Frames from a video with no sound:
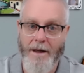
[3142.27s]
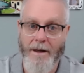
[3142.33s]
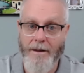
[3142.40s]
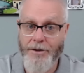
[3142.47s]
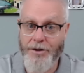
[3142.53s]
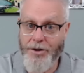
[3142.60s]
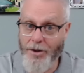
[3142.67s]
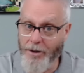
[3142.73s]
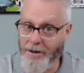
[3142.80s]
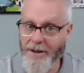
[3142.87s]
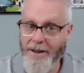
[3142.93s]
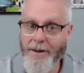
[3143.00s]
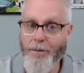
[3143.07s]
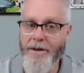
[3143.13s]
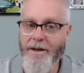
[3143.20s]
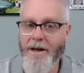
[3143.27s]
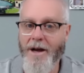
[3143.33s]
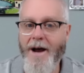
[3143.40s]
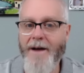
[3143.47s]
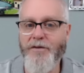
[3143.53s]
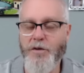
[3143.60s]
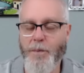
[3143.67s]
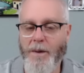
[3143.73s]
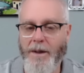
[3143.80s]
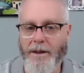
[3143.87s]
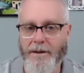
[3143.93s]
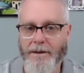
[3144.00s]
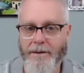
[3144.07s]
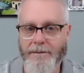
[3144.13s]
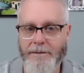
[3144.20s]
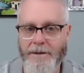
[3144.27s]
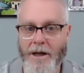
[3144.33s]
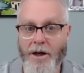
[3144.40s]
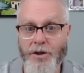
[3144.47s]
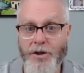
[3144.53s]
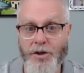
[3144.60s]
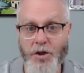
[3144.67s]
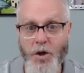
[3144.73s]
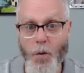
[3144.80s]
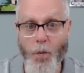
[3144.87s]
Certainly, we're the offspring. So